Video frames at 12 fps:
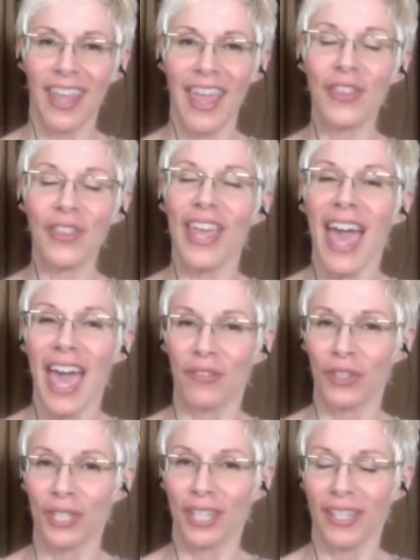health
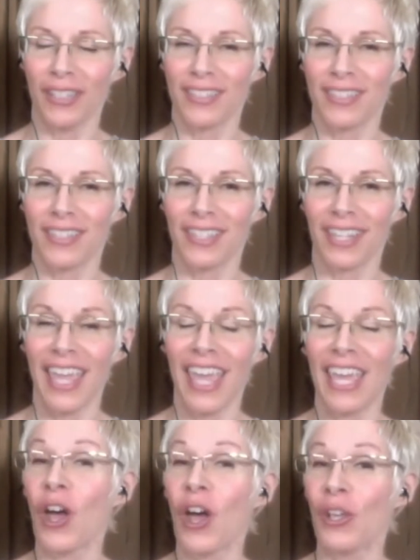advocate,
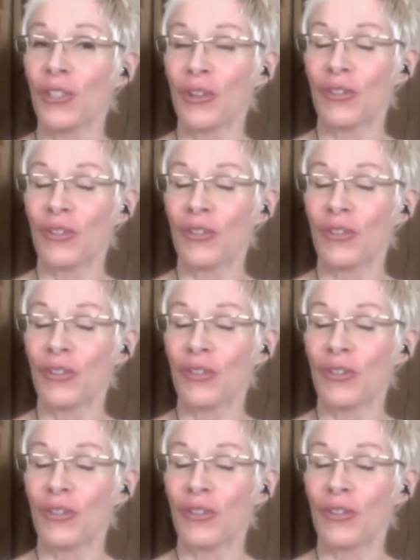and author